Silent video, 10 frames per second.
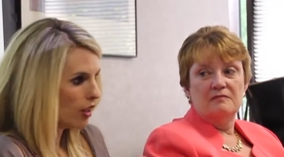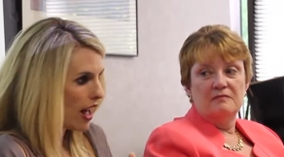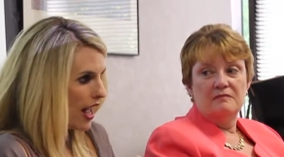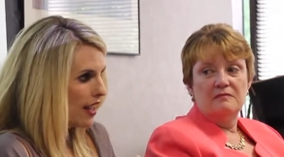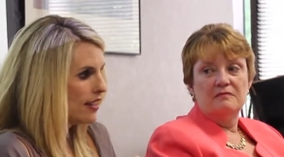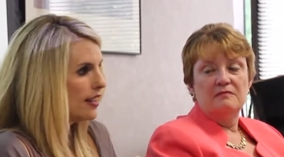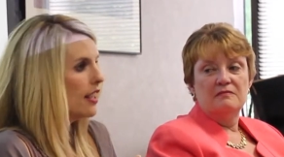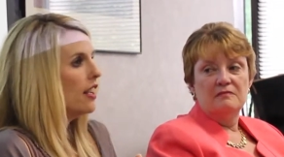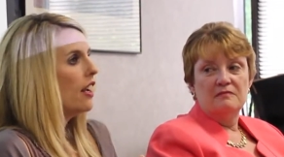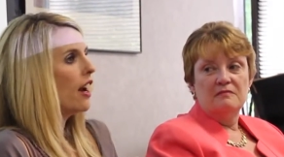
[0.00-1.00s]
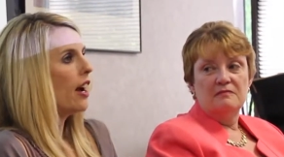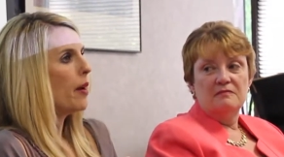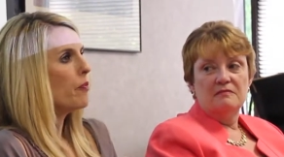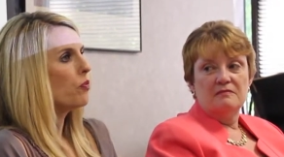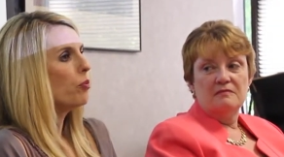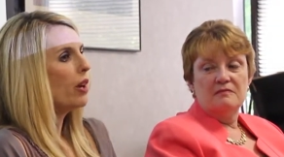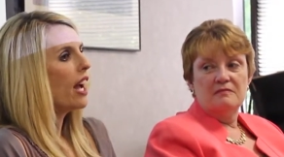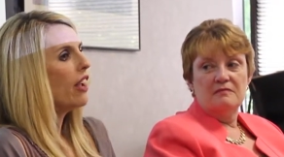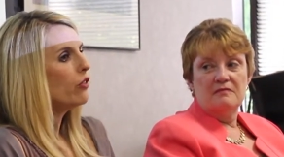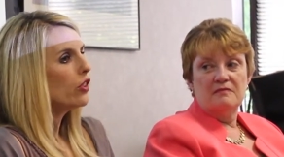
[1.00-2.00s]
Speaker 1: lies. Um,
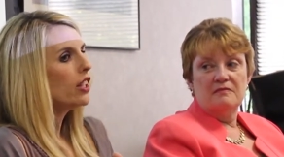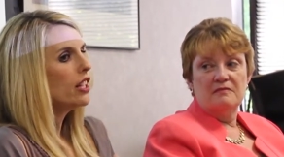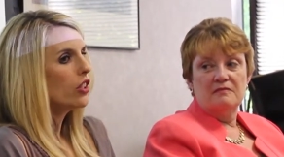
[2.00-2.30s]
but I really